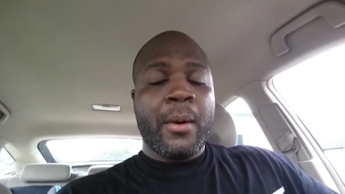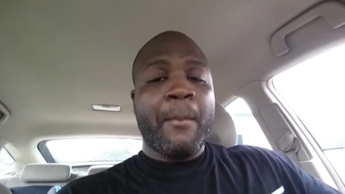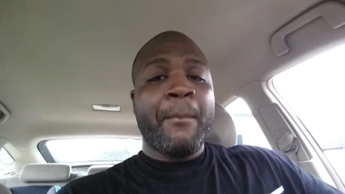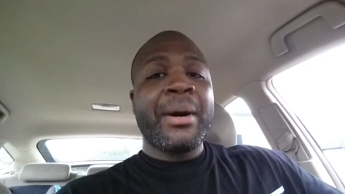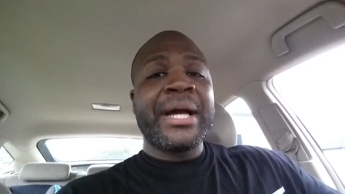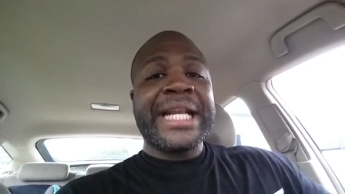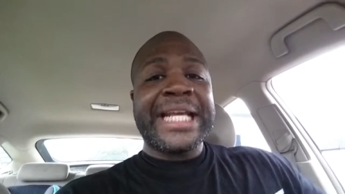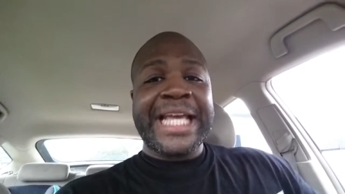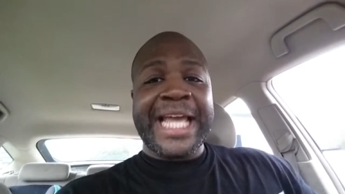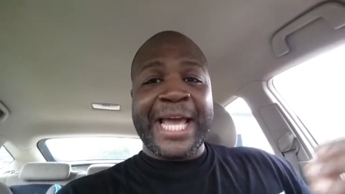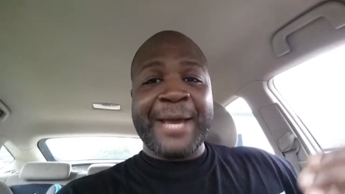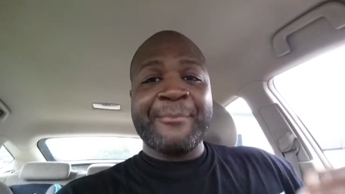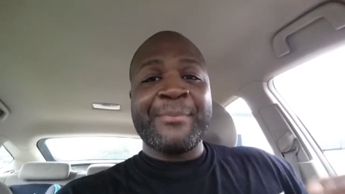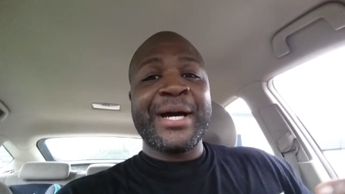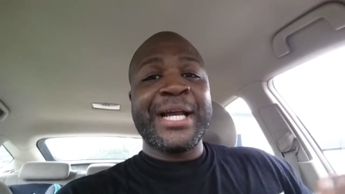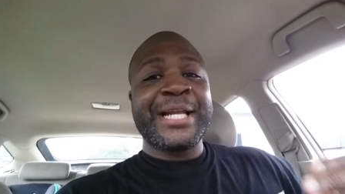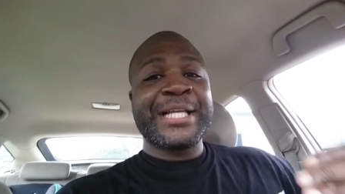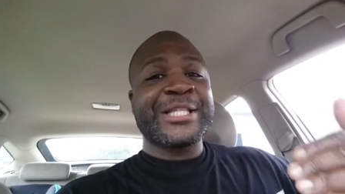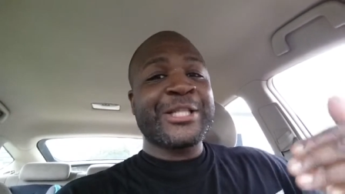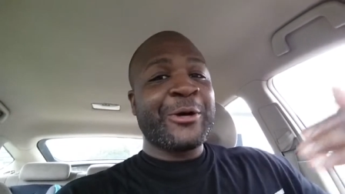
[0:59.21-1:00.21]
but it, it,
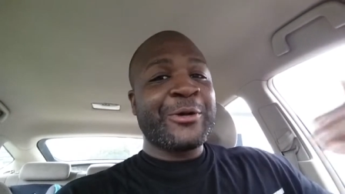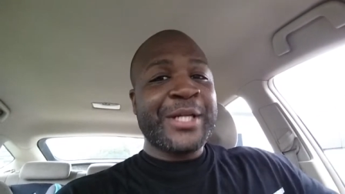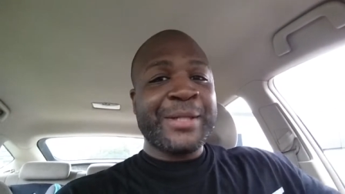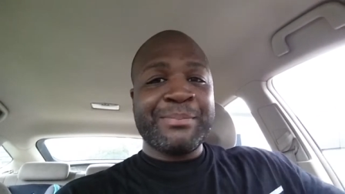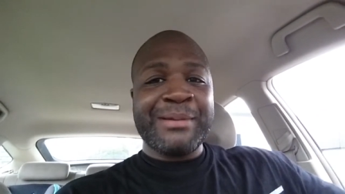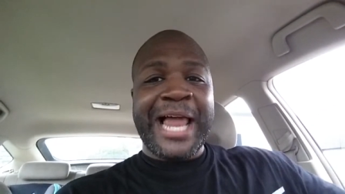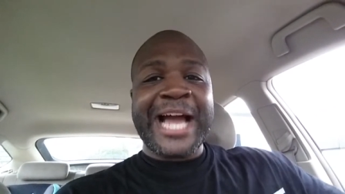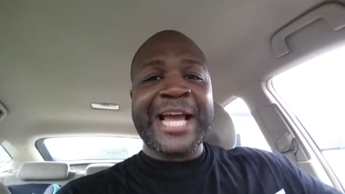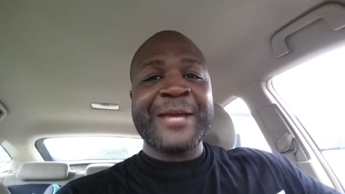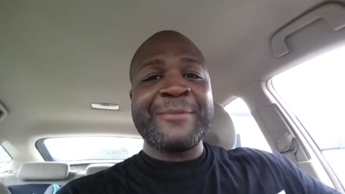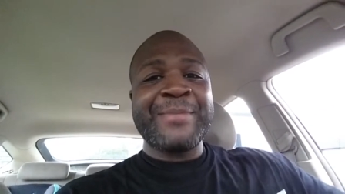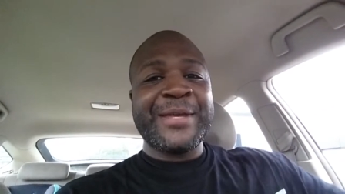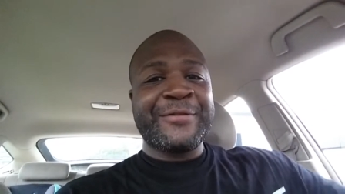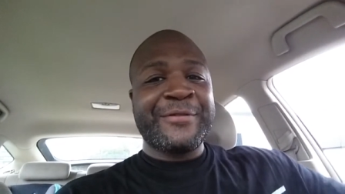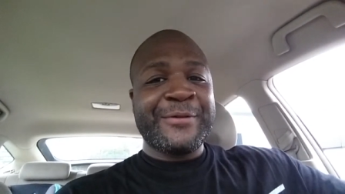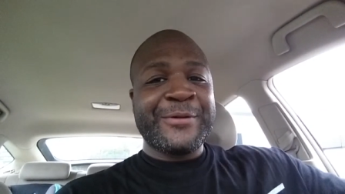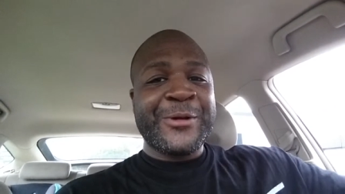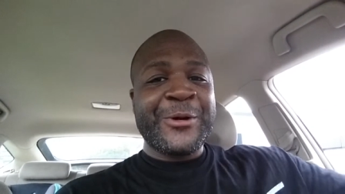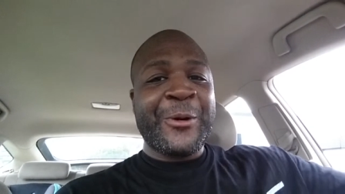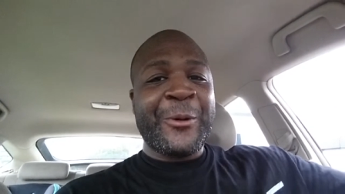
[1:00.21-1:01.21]
but it's only blocking me
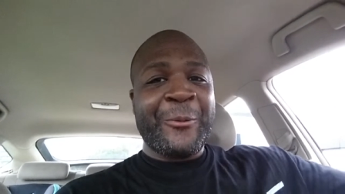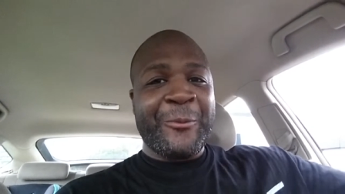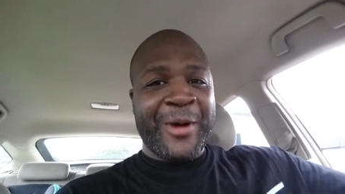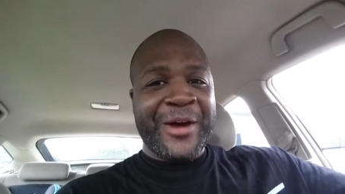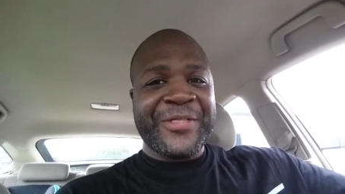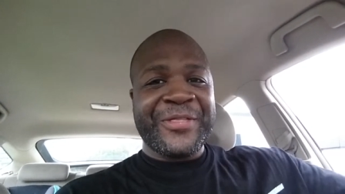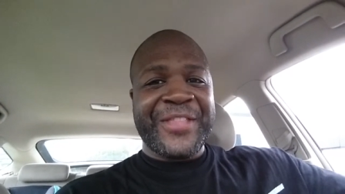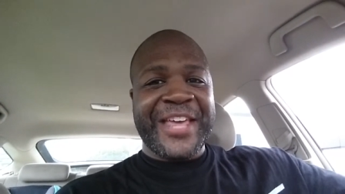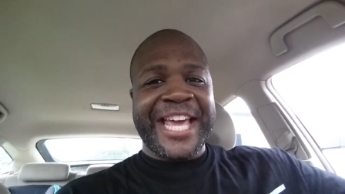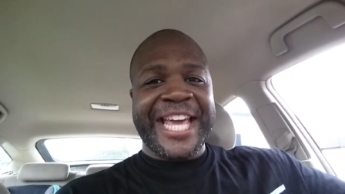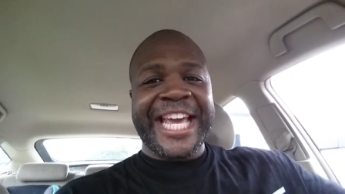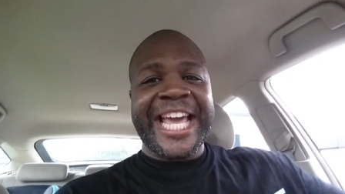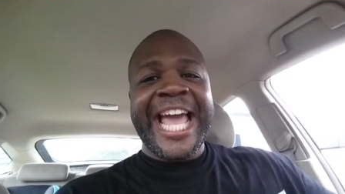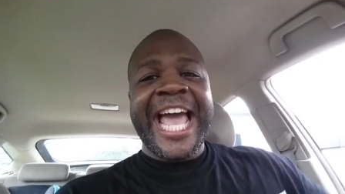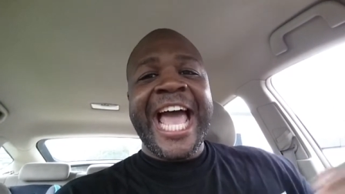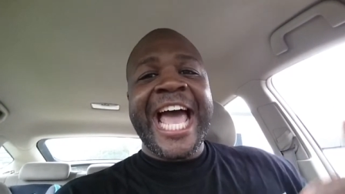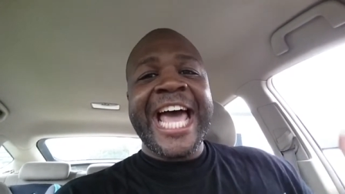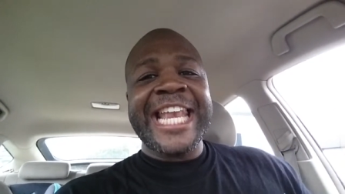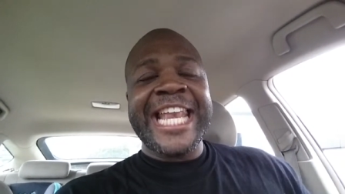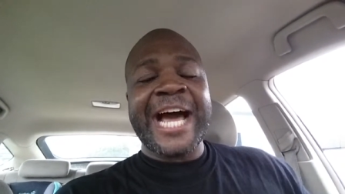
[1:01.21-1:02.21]
from doing one thing
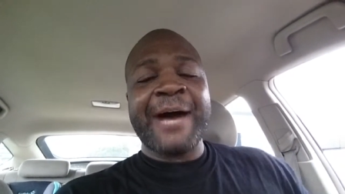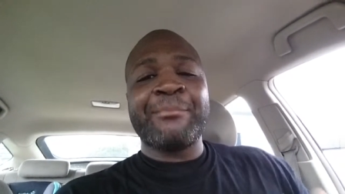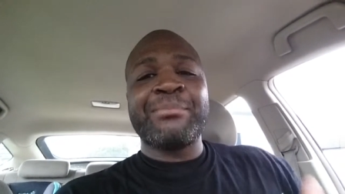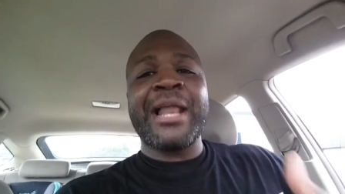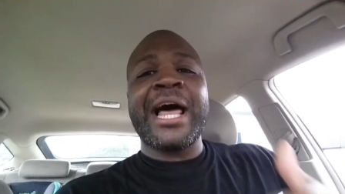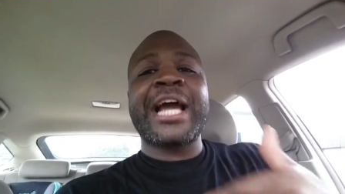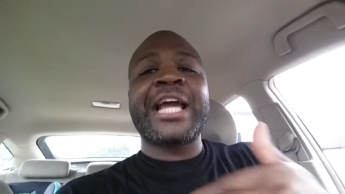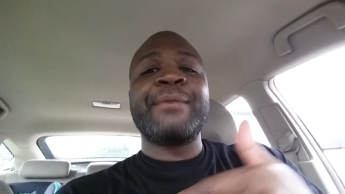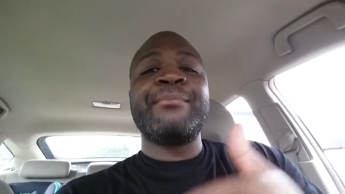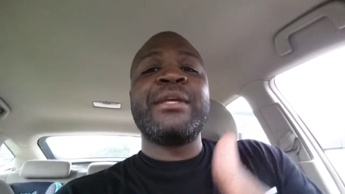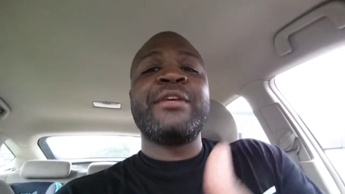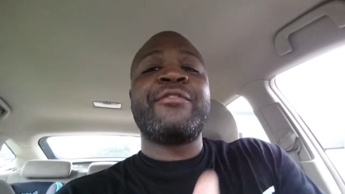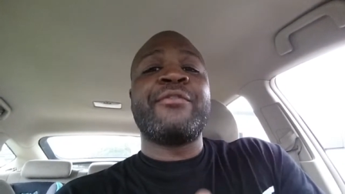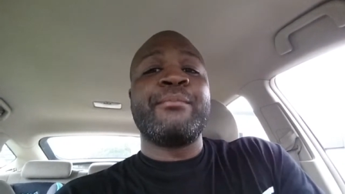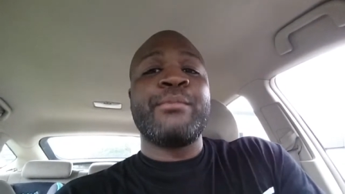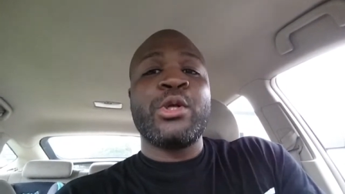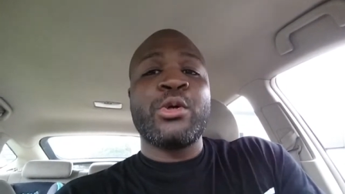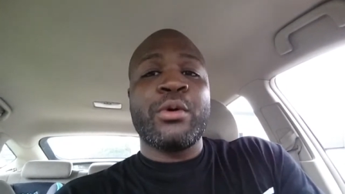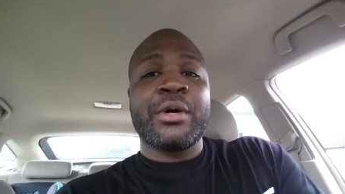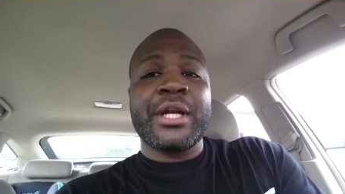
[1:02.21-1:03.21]
and not blocking me
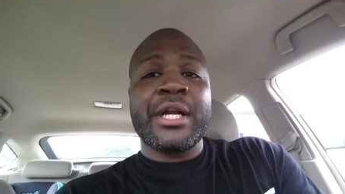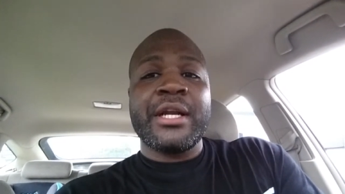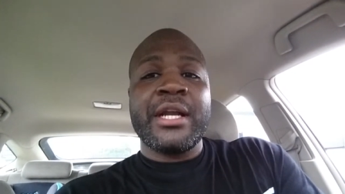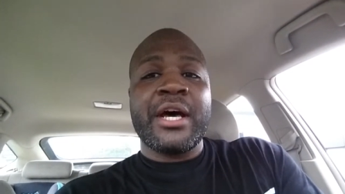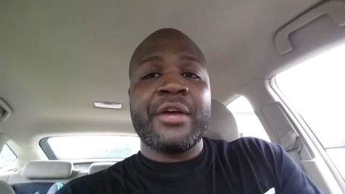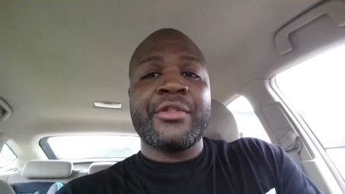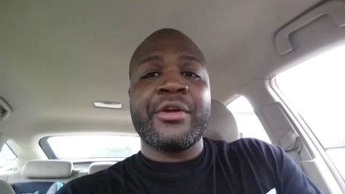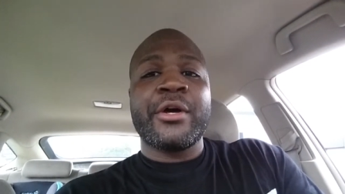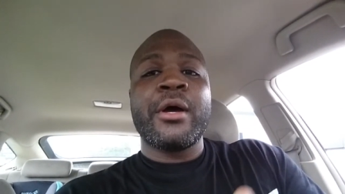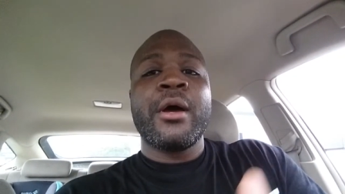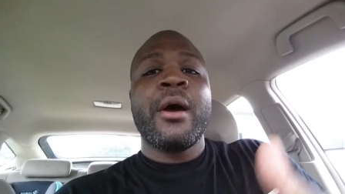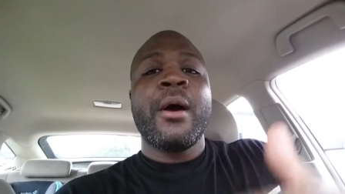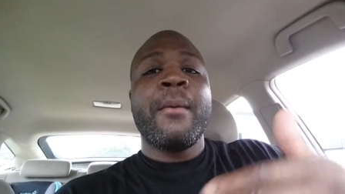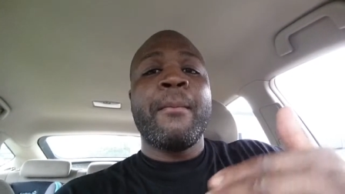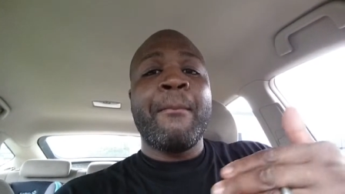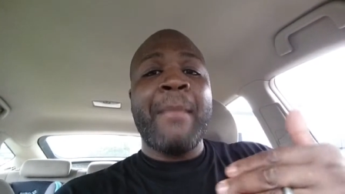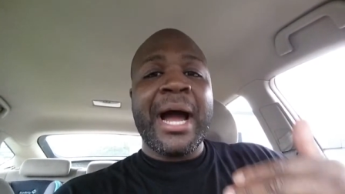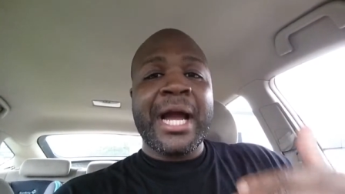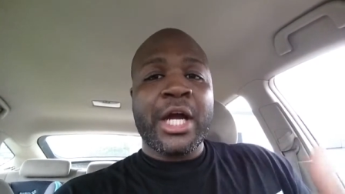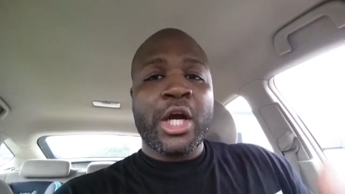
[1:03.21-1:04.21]
from doing another
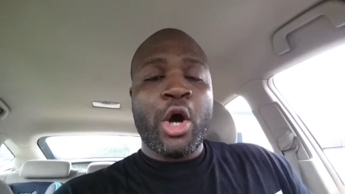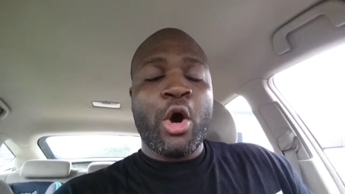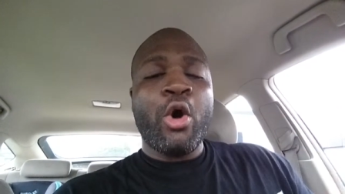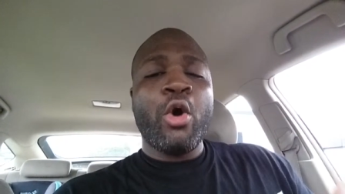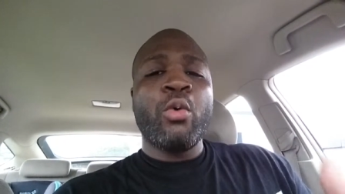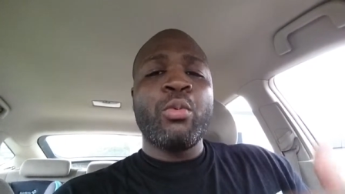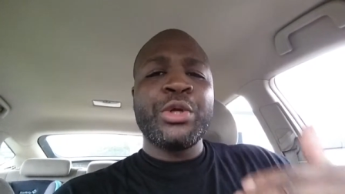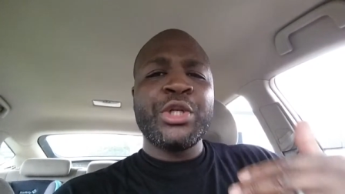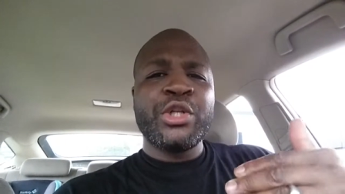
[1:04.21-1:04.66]
my goal